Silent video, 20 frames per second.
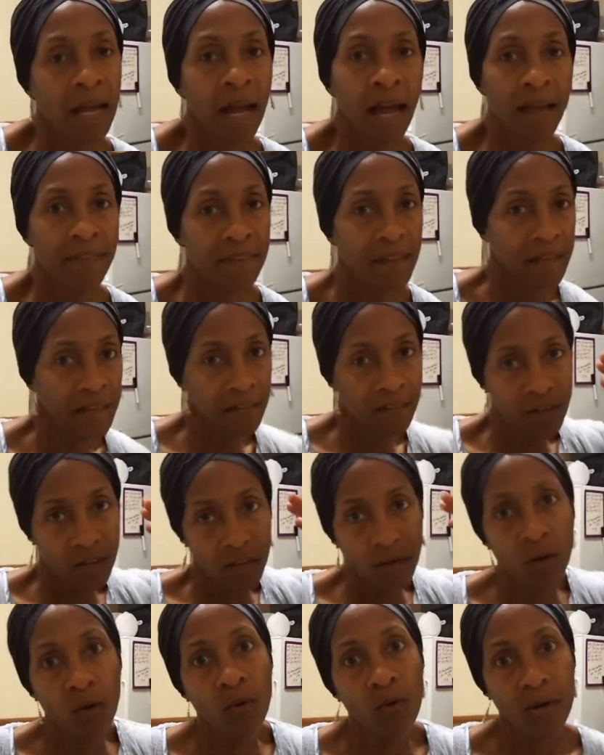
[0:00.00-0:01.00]
and they give you a
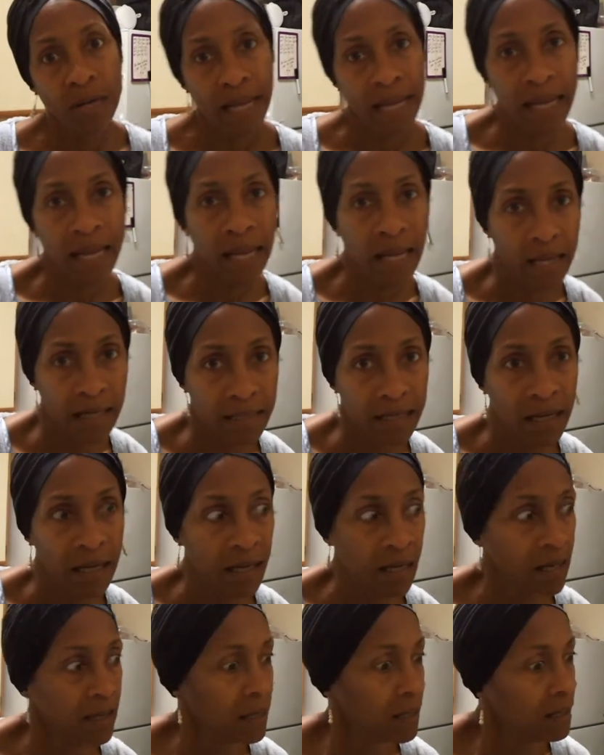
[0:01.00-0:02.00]
whole can,
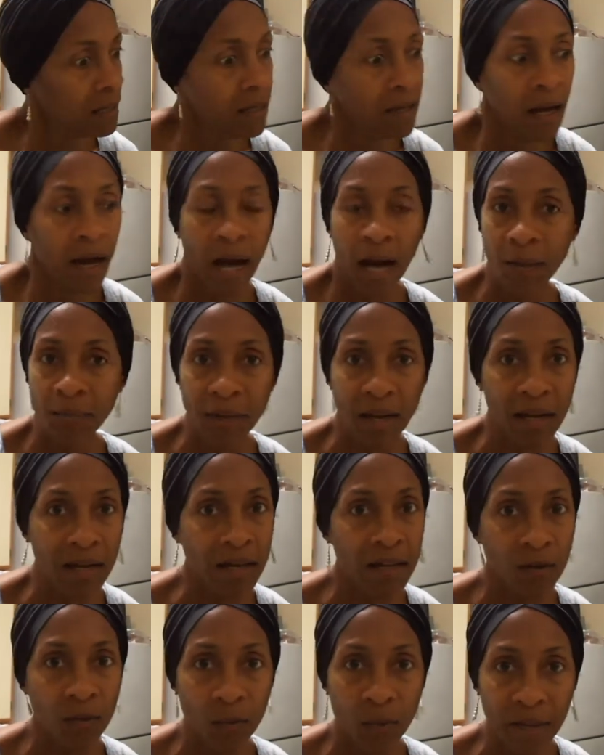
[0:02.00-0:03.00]
I'm not
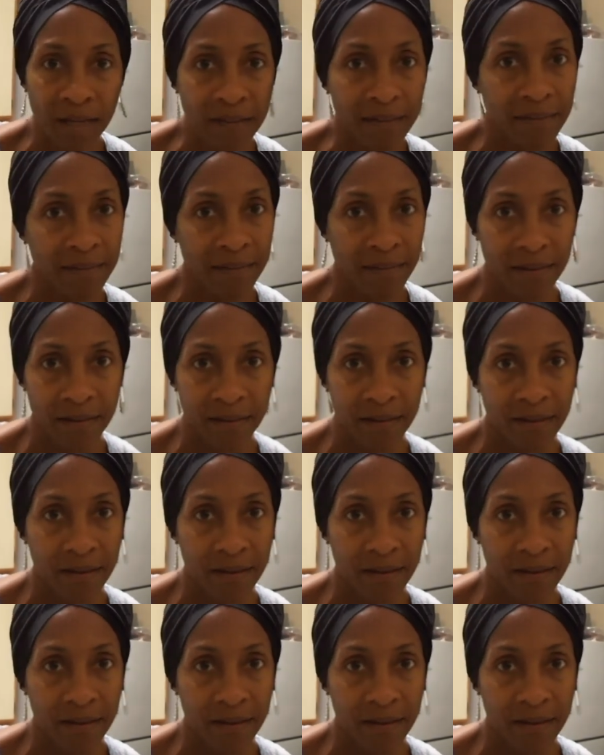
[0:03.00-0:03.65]
going to waste it,